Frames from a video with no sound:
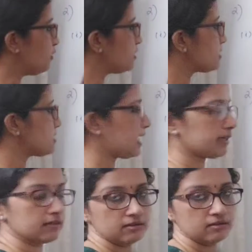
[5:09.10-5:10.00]
for this
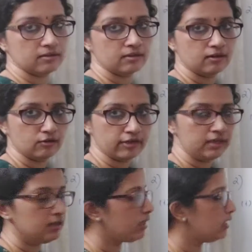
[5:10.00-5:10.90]
angle.
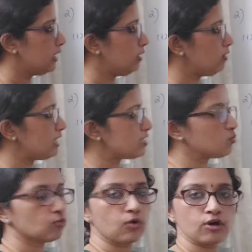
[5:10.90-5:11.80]
Okay, now
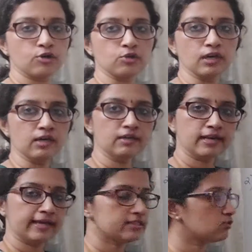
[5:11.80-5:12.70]
let's move on to the
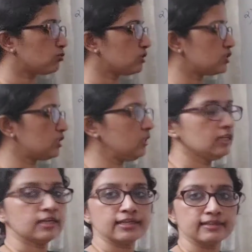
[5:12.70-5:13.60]
next question,
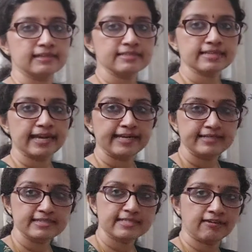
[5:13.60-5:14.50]
that is
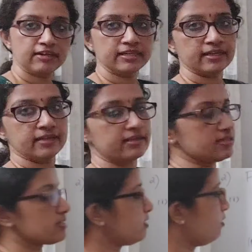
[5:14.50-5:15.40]
87
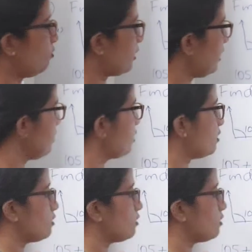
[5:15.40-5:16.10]
degrees. Okay,